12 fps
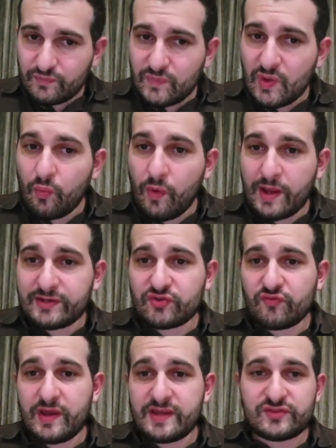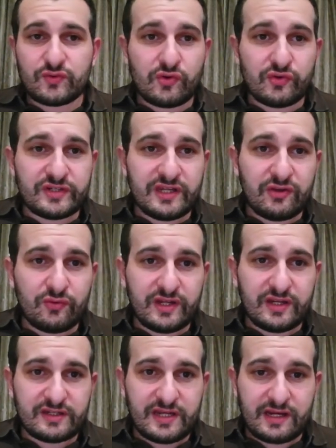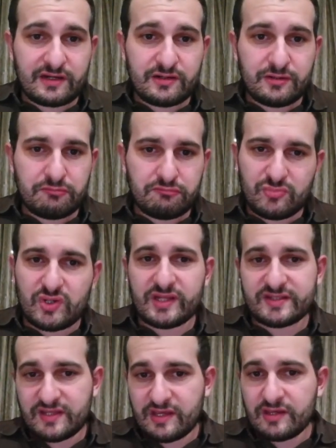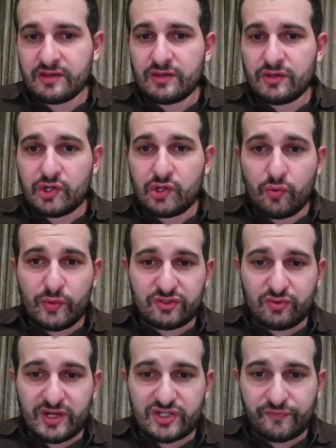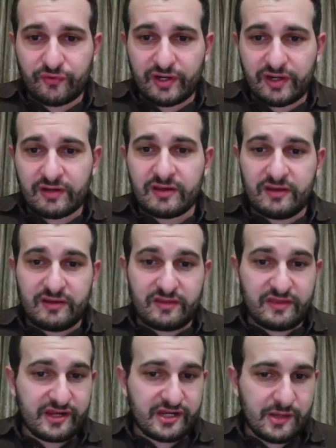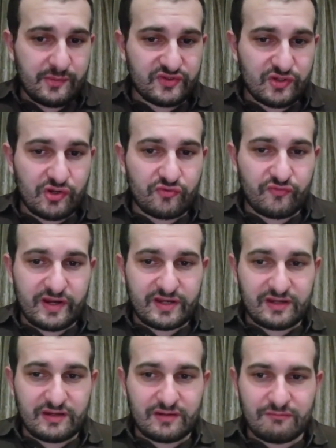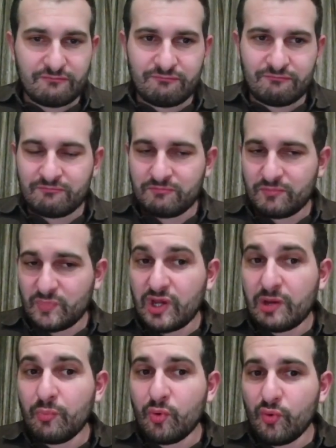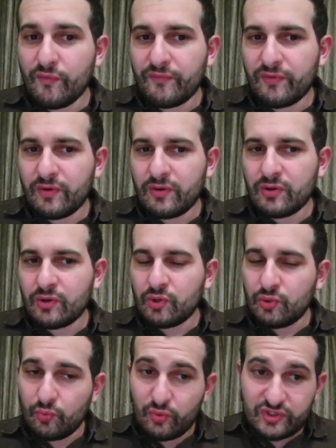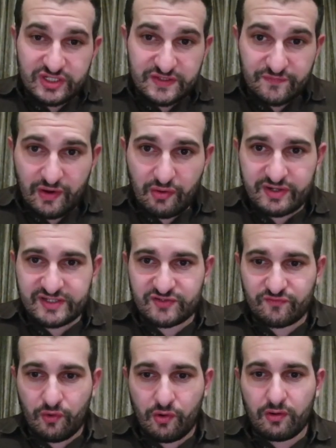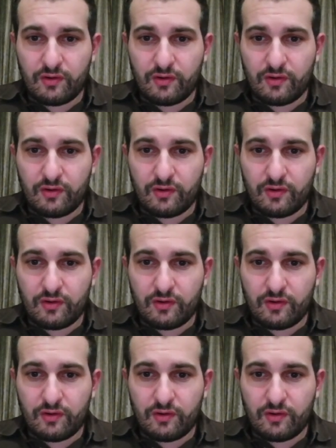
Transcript: white tries to continue the attack. Let's say queen to h3, then comes already a move which is very strong.